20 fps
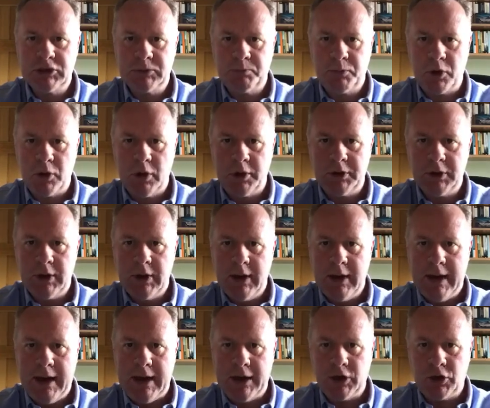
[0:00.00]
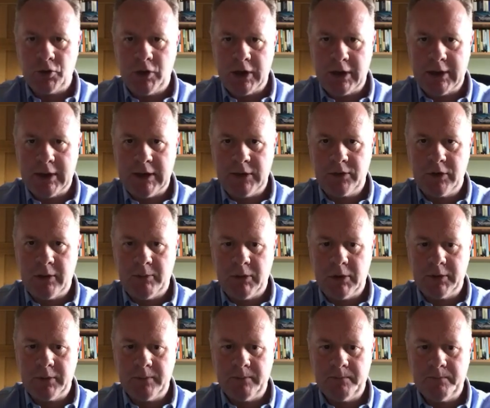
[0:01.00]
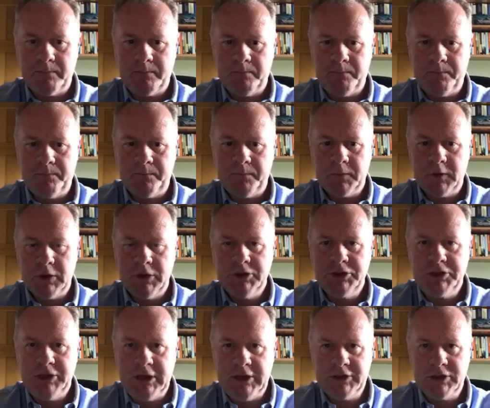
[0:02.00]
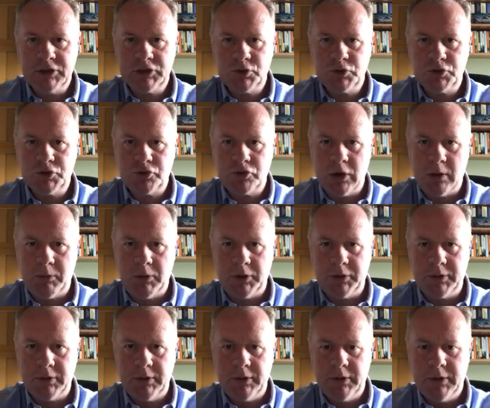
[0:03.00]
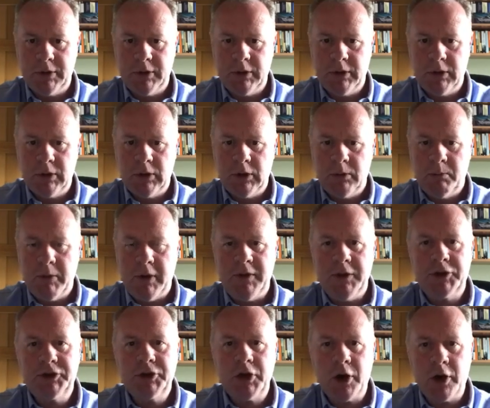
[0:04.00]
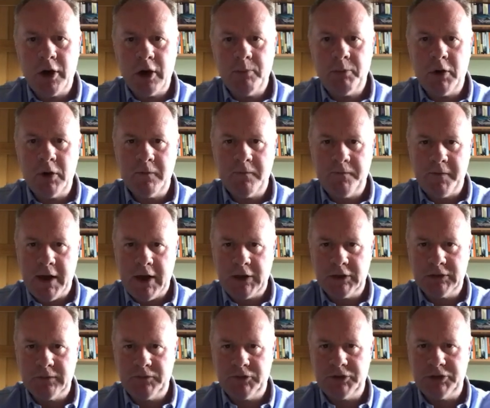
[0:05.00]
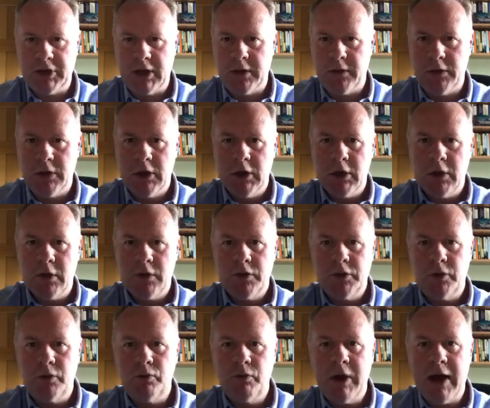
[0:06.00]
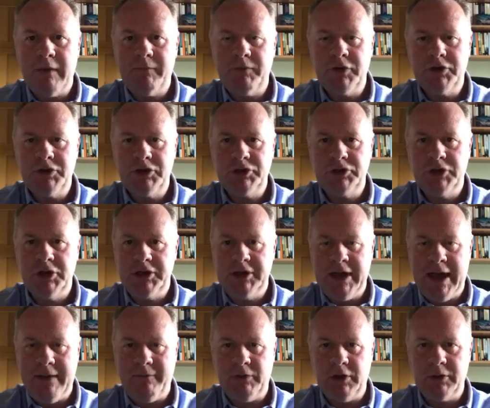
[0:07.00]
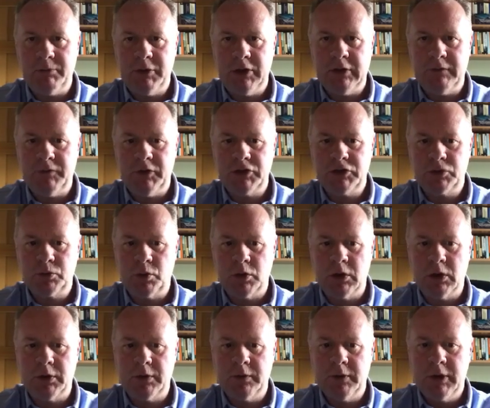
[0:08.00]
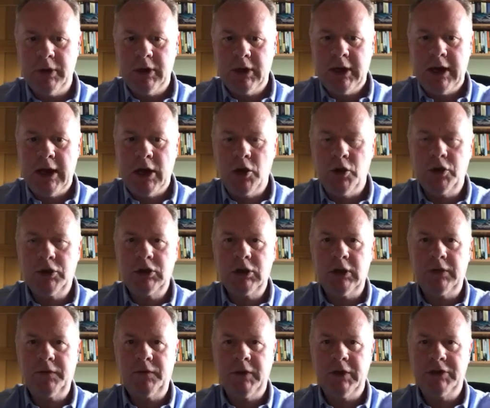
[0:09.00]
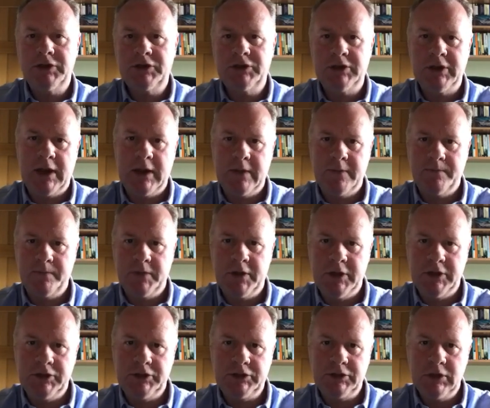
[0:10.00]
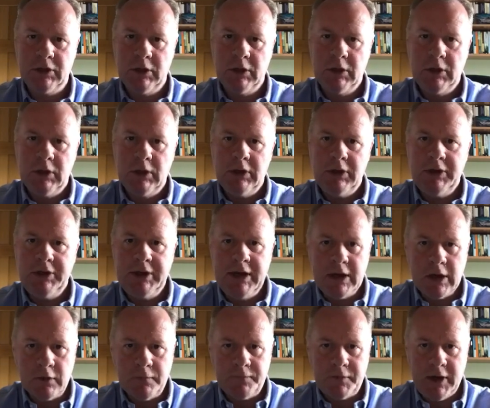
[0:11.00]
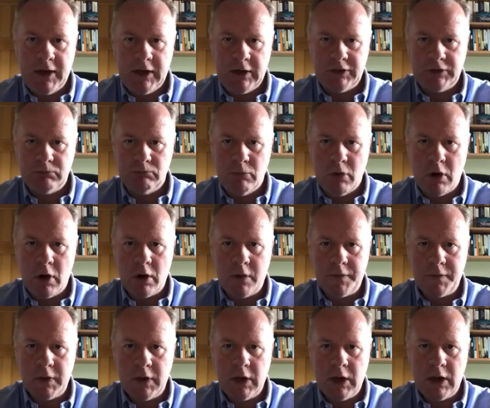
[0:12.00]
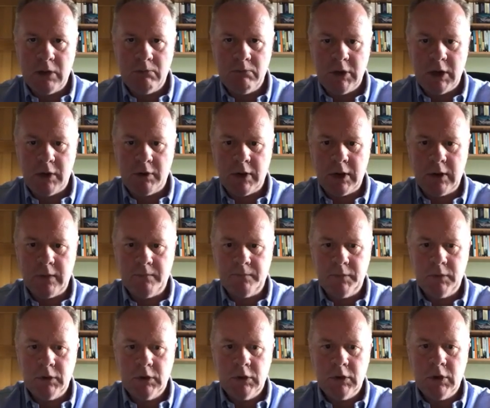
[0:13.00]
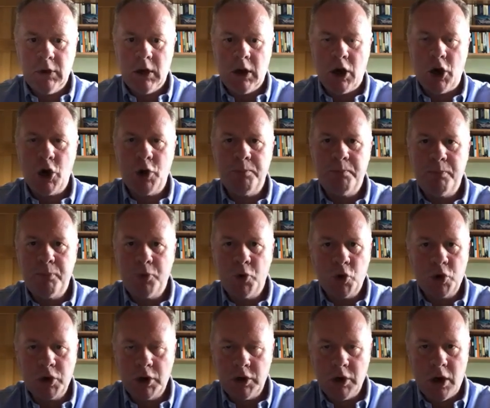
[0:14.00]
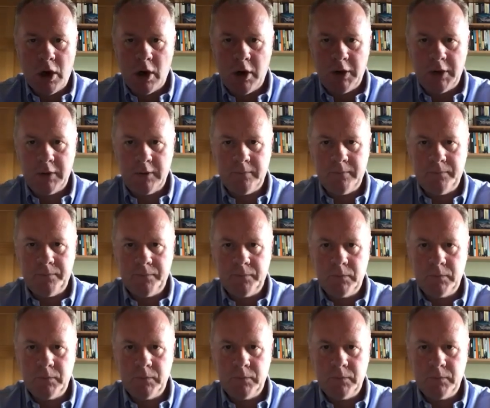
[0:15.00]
his spirit and greatly troubled. Jesus was troubled by the terrible effects of sin, the ravages the devil had made of this world. He looked at this scene. His dear friends, Martha and Mary, are brokenhearted